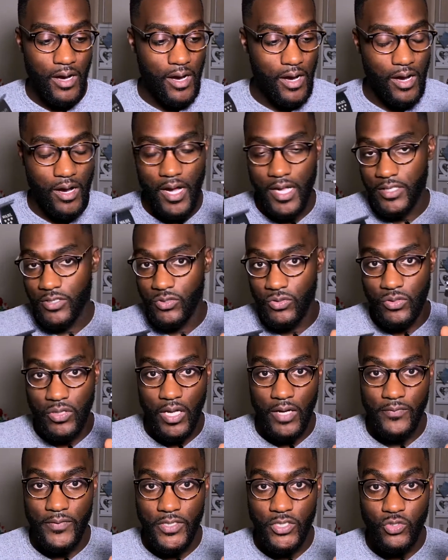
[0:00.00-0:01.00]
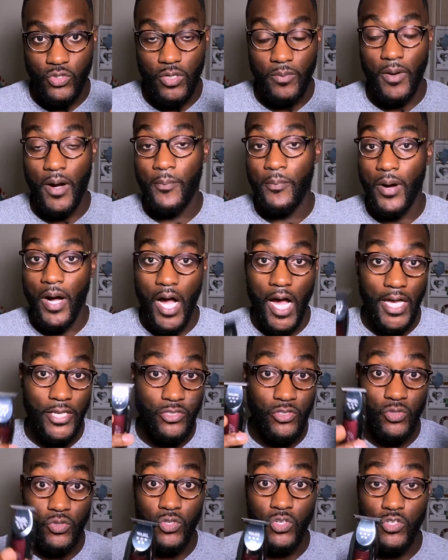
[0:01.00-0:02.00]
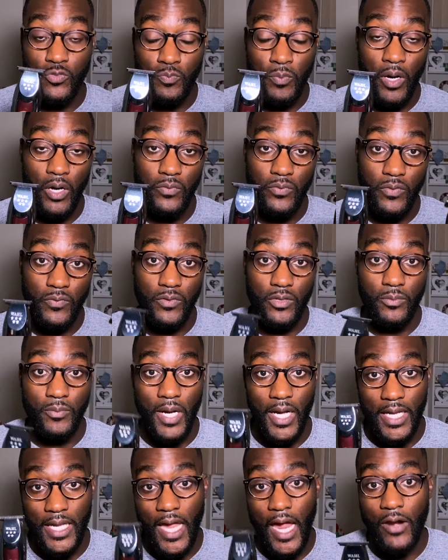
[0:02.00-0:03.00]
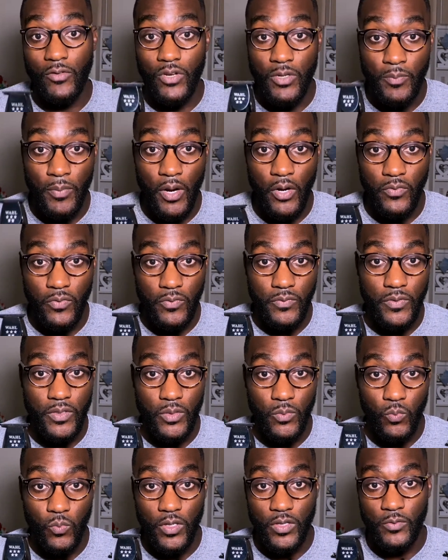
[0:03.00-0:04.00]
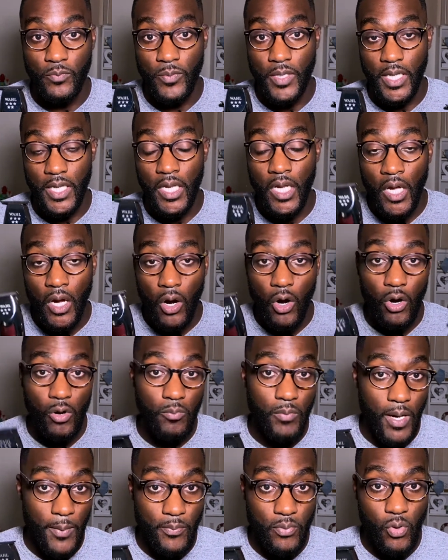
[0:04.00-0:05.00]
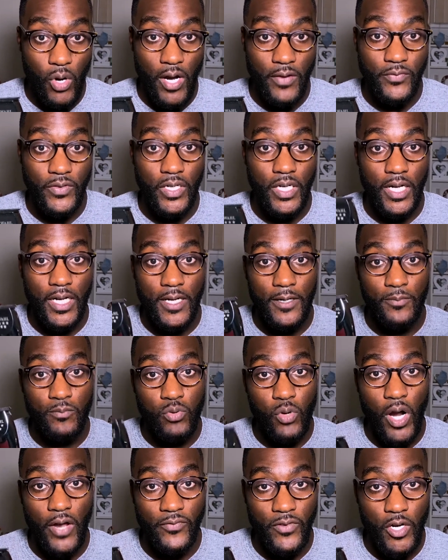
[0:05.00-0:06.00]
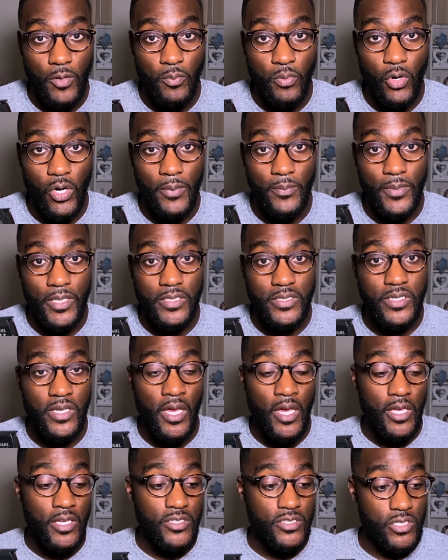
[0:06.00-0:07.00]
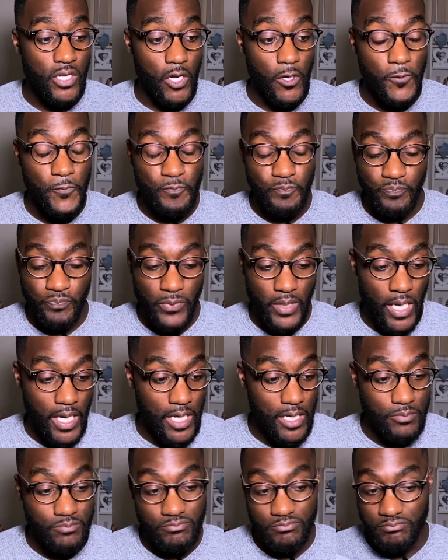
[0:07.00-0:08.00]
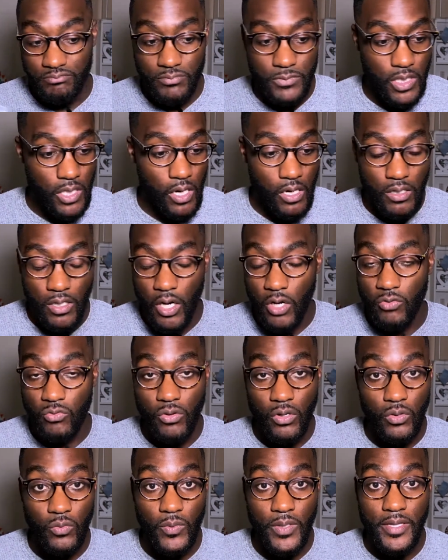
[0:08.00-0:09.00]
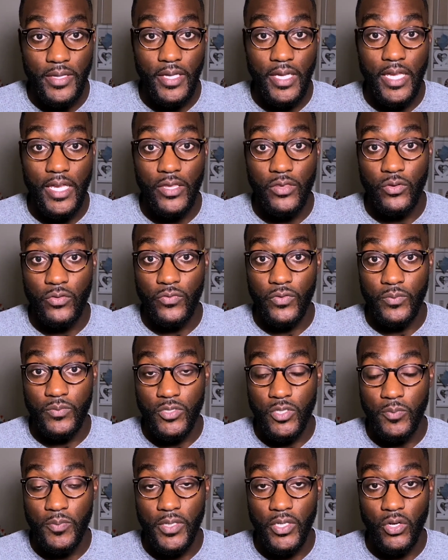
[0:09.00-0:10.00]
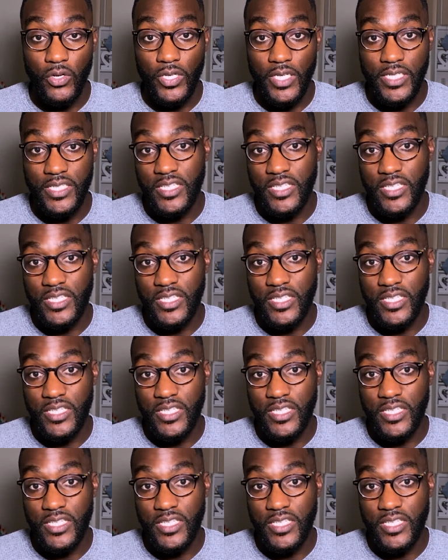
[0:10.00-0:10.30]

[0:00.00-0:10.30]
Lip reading: I do love this trimmer, but I do use both of them. I carry both of them with me on my private appointments. So can't go wrong with either of them, to be honest.